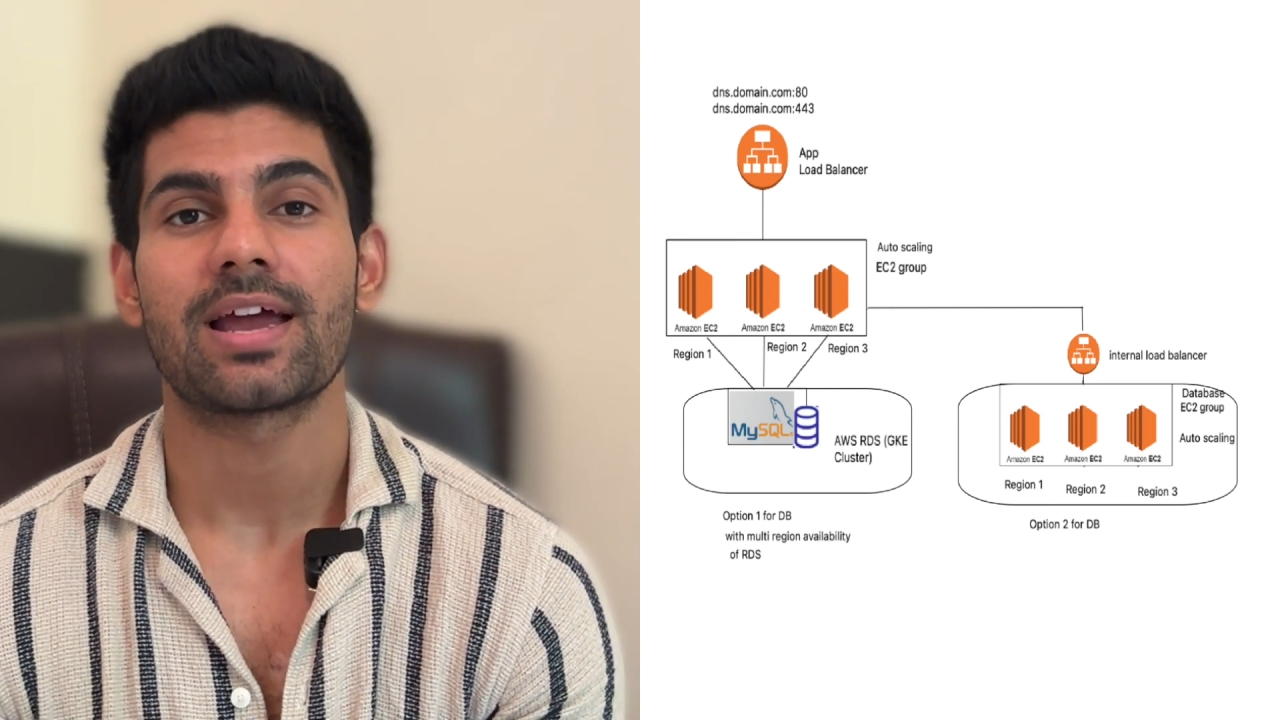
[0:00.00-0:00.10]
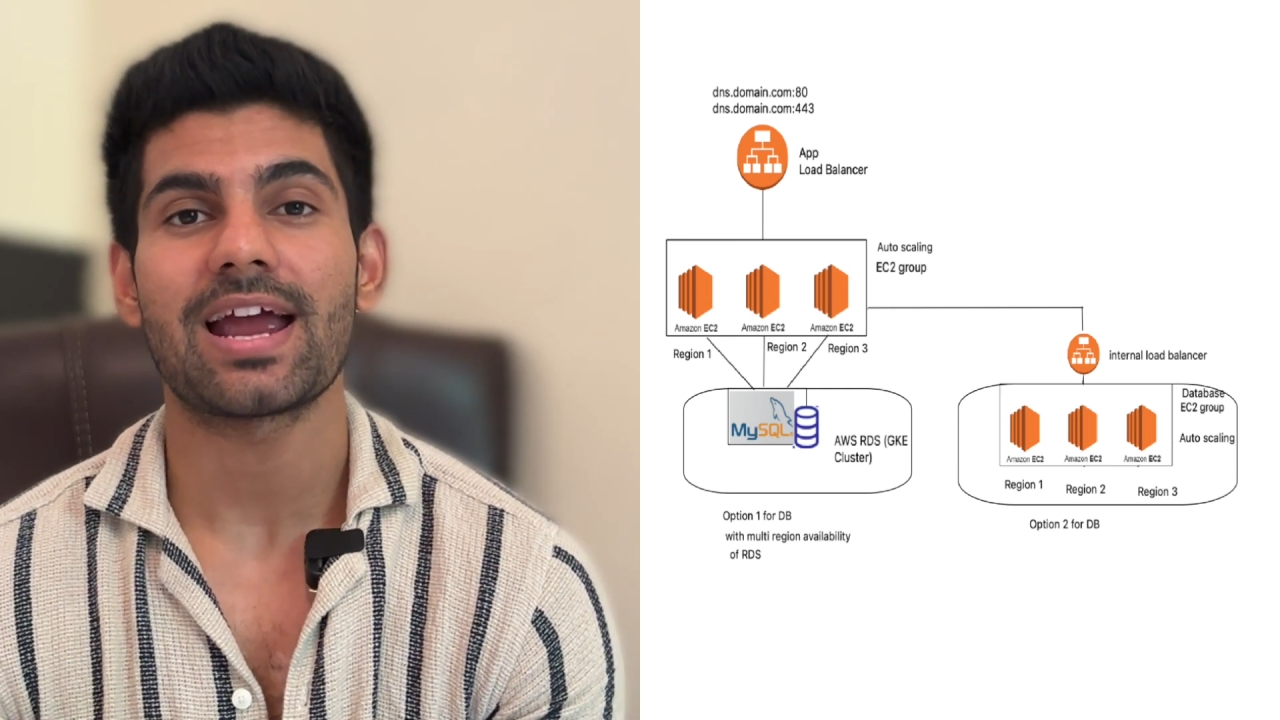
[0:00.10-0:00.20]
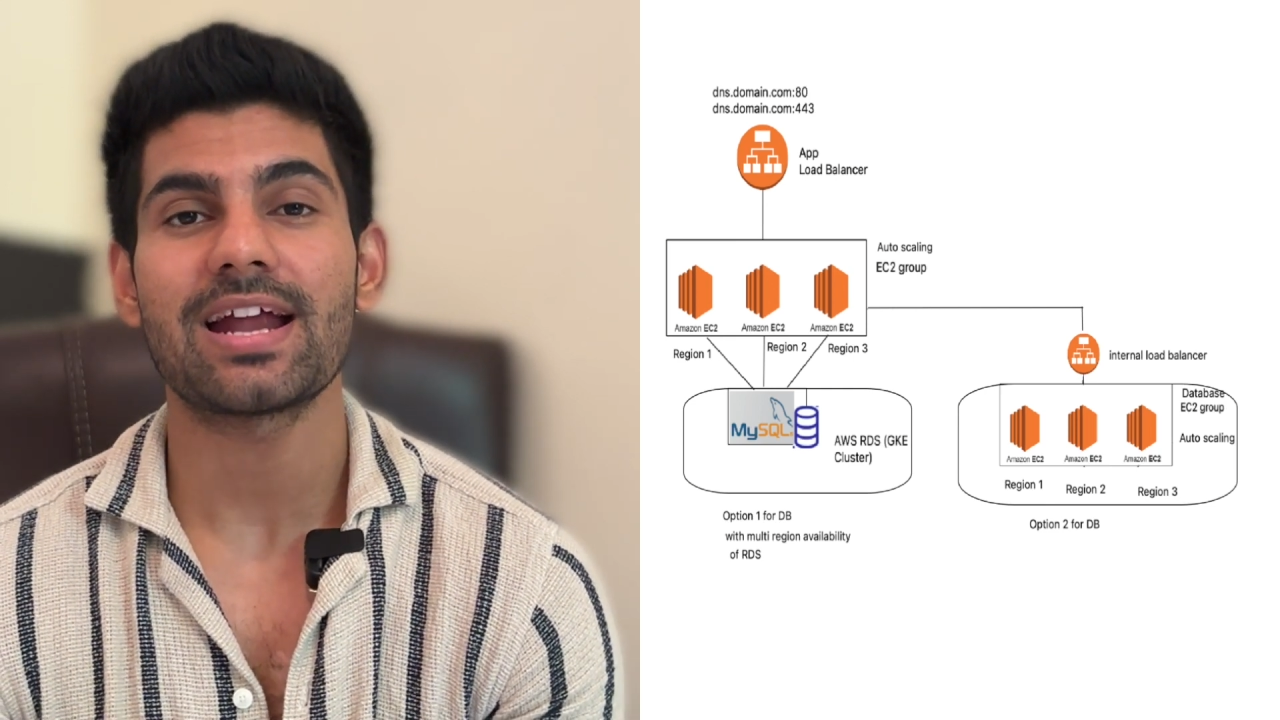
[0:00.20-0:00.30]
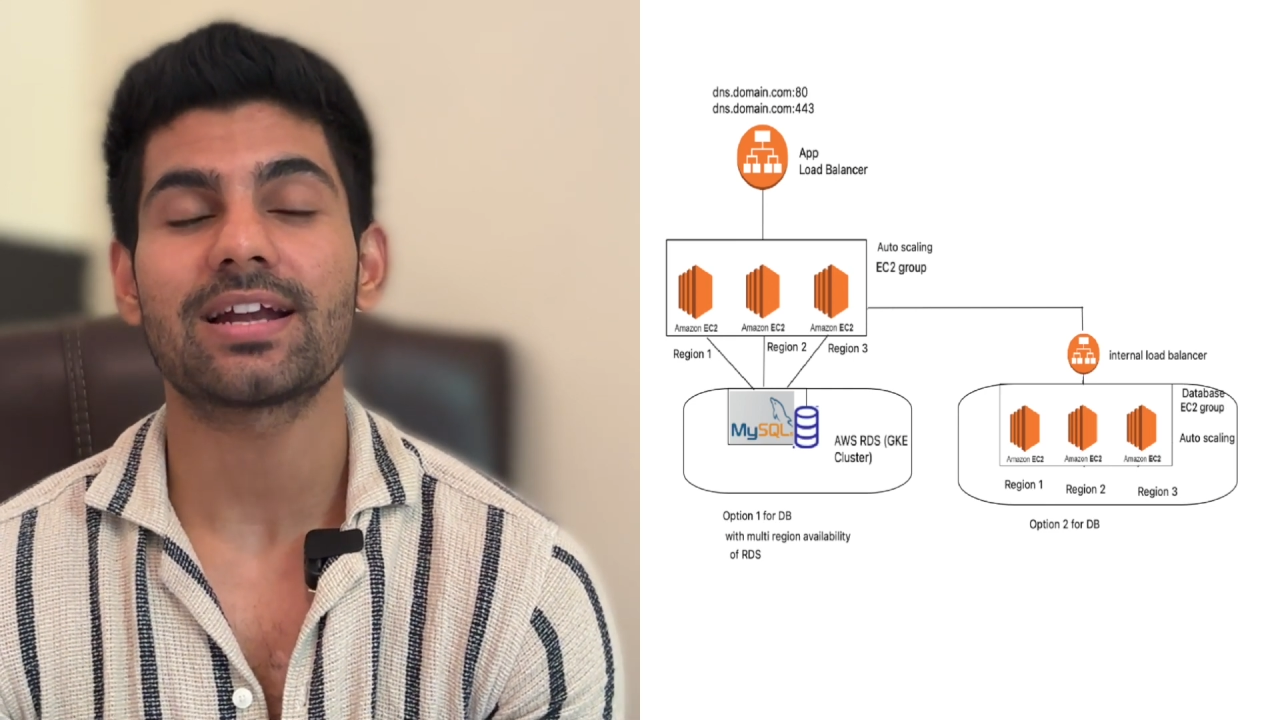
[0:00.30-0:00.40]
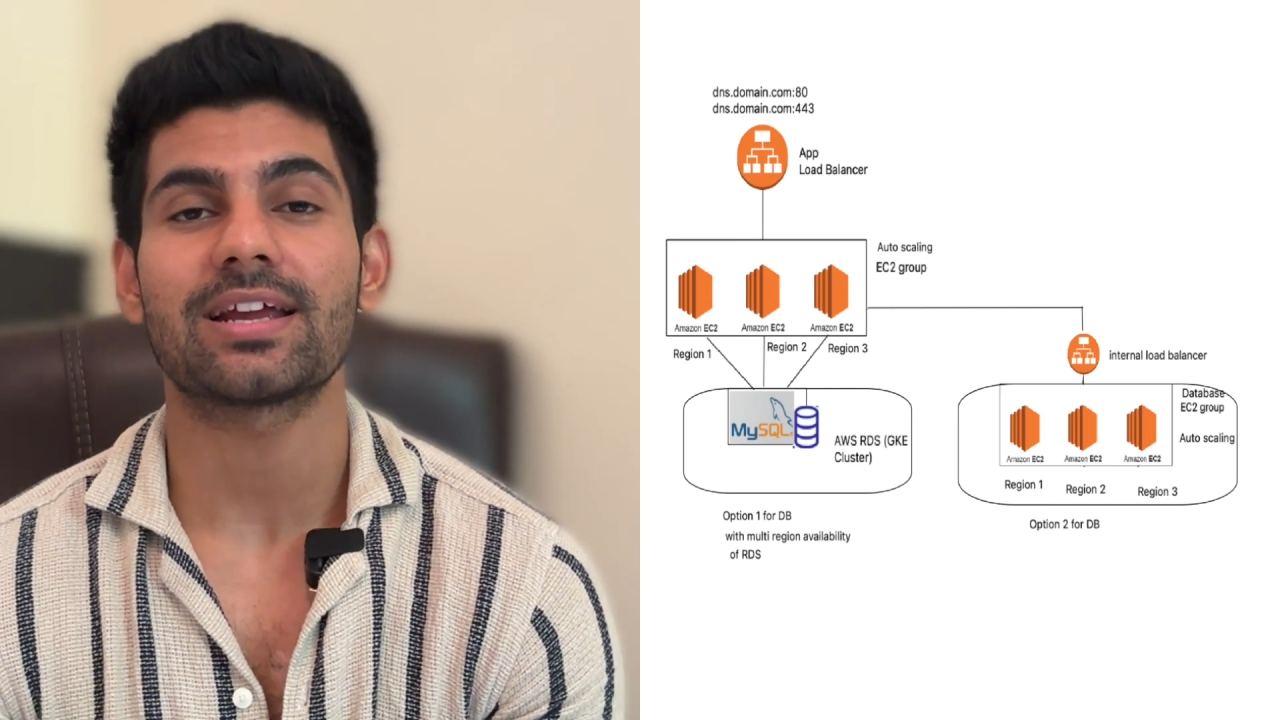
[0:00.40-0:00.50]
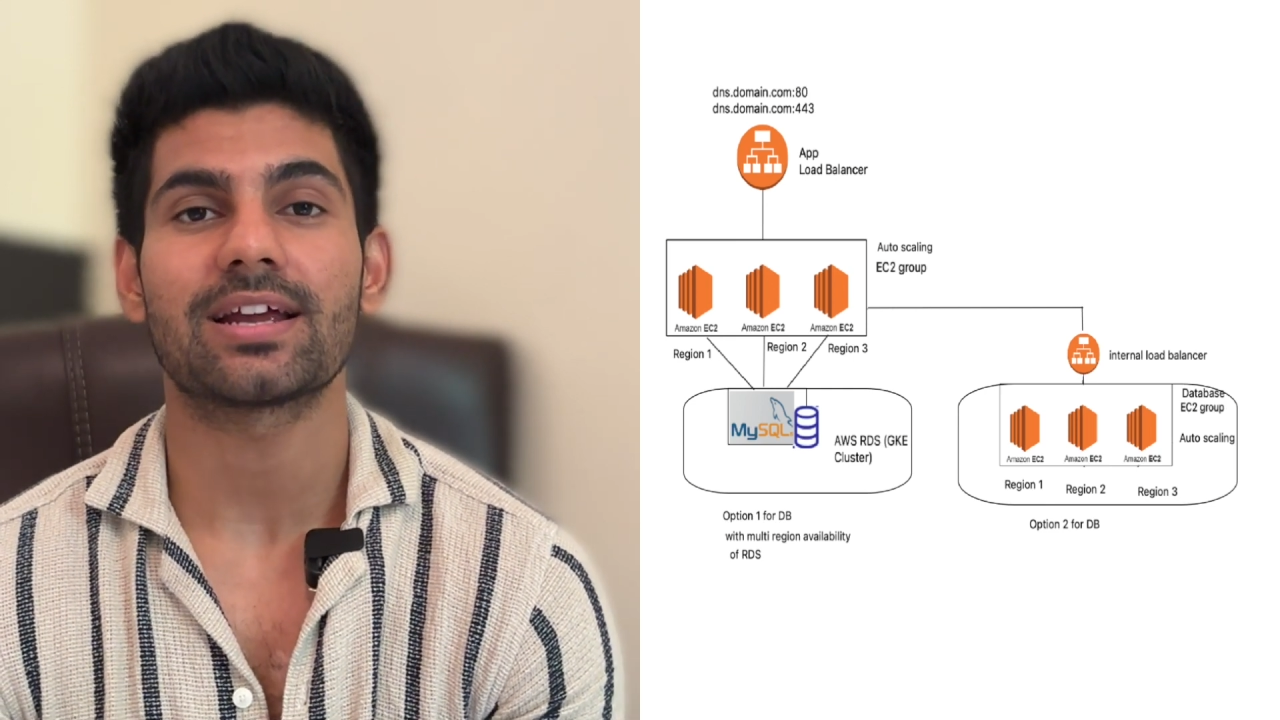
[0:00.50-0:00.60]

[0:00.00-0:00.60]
and